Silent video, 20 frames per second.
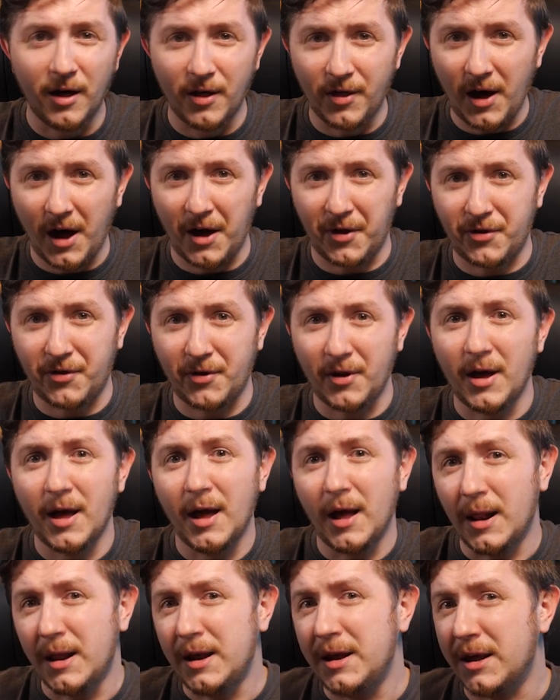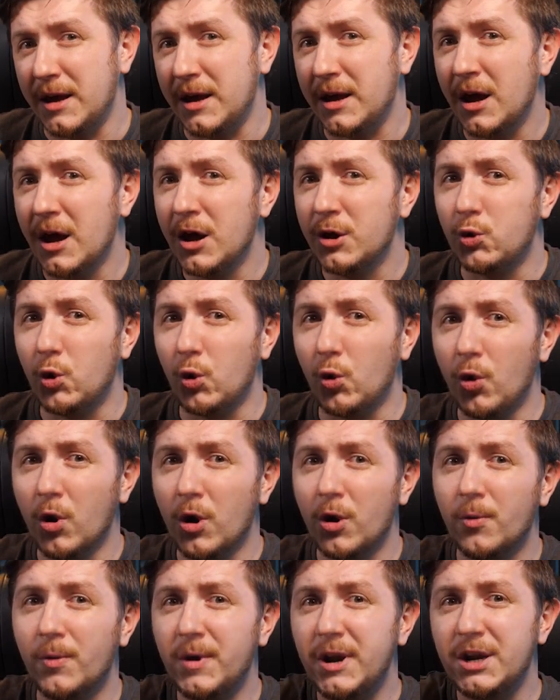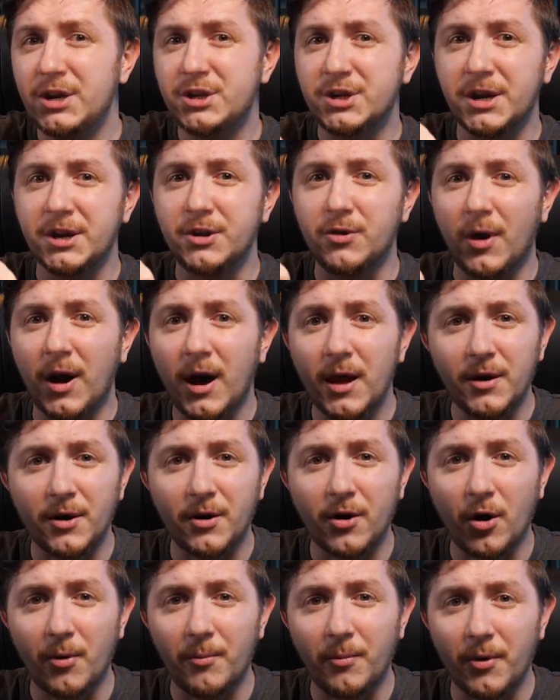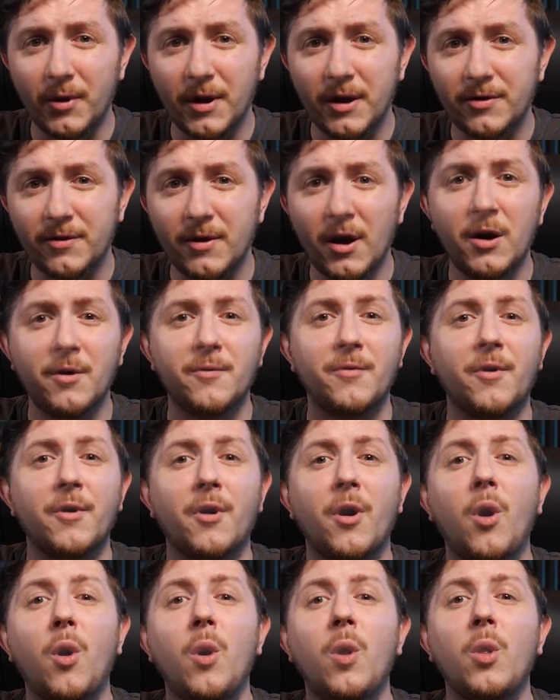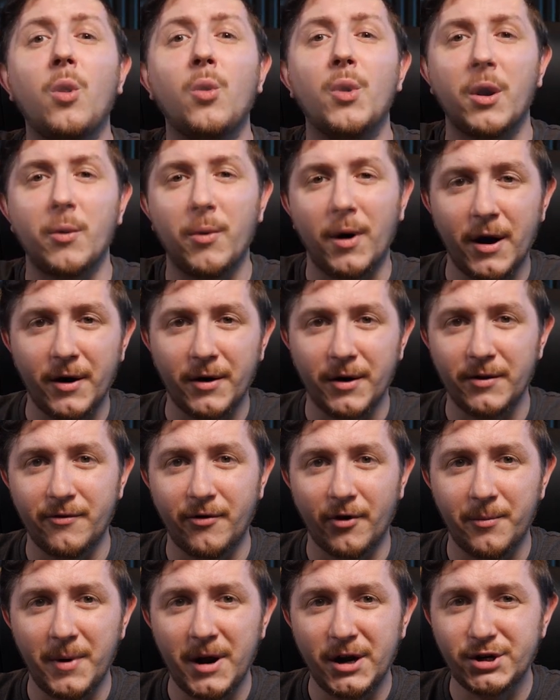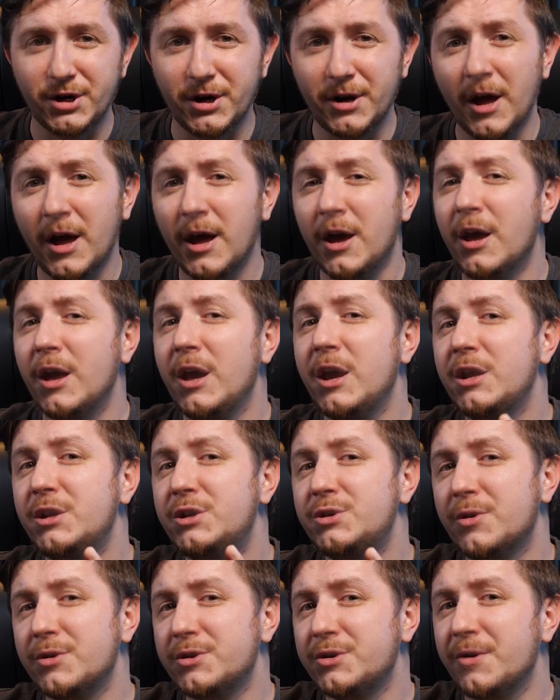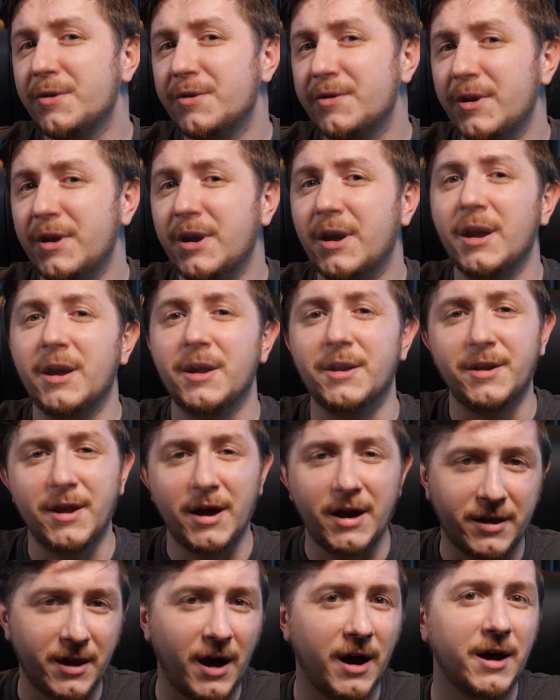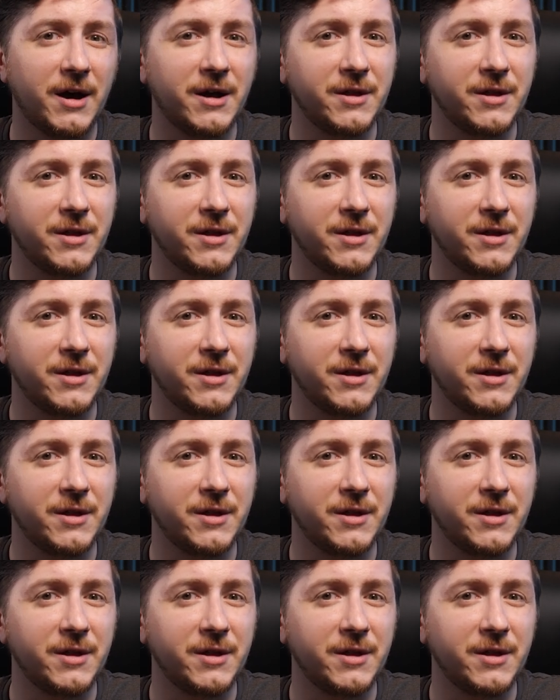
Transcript: thus leading to reaching to other components for all required information and reducing data